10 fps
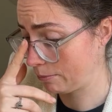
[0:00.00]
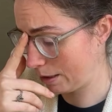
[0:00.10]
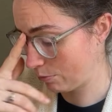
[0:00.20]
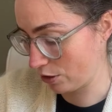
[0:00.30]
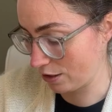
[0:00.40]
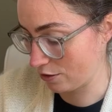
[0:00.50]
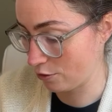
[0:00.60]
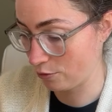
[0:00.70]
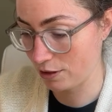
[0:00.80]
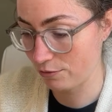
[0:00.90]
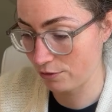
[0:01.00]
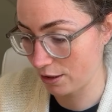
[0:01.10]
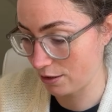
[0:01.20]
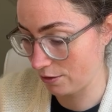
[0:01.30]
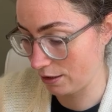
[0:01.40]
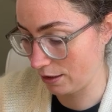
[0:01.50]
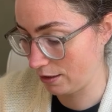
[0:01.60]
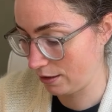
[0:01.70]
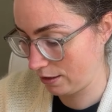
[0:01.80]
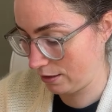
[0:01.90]
My brain is totally fried today,
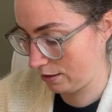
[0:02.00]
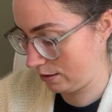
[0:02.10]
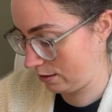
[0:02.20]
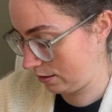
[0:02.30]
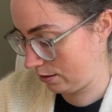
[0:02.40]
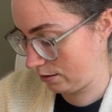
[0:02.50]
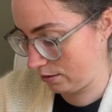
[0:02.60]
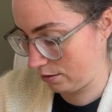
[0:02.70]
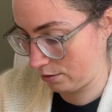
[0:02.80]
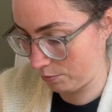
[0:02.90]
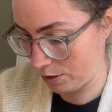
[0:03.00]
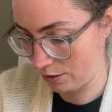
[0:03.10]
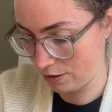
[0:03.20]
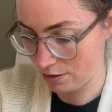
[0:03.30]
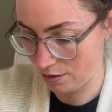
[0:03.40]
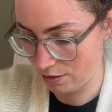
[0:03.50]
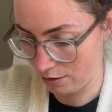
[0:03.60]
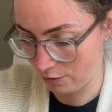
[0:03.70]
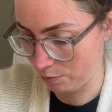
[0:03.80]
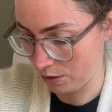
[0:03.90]
to be honest.
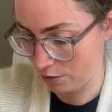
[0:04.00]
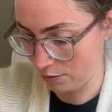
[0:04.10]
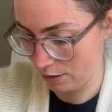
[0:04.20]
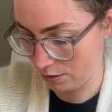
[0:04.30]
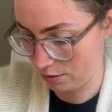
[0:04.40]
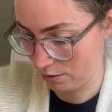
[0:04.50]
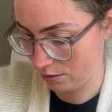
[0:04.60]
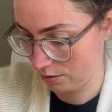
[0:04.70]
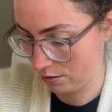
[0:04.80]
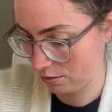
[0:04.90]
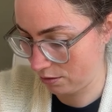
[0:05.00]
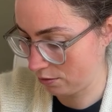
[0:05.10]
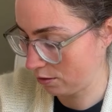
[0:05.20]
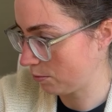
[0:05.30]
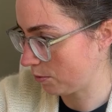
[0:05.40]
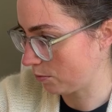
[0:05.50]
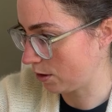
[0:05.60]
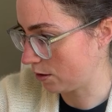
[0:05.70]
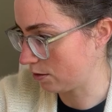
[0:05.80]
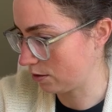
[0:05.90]
I've been doing quite a bit of
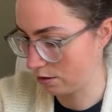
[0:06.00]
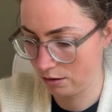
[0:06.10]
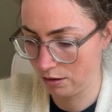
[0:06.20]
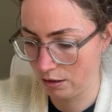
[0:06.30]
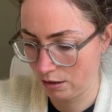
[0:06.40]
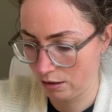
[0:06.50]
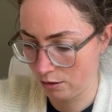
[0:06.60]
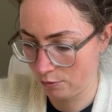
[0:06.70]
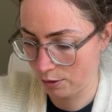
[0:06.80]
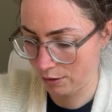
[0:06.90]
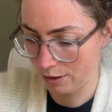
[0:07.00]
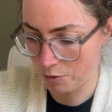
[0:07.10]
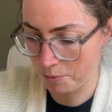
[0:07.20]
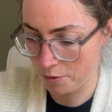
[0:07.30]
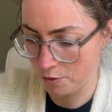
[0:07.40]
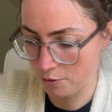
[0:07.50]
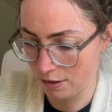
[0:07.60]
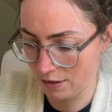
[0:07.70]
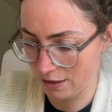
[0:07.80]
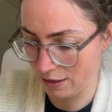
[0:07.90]
work that I'm supposed to do
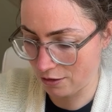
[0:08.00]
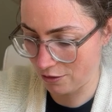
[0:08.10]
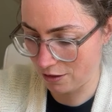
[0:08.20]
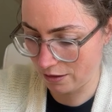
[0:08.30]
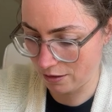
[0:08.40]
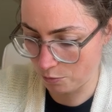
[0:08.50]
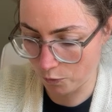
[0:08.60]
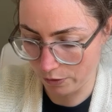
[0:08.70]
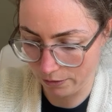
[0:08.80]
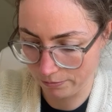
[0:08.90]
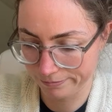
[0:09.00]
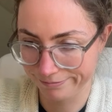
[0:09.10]
in a day I just did this morning,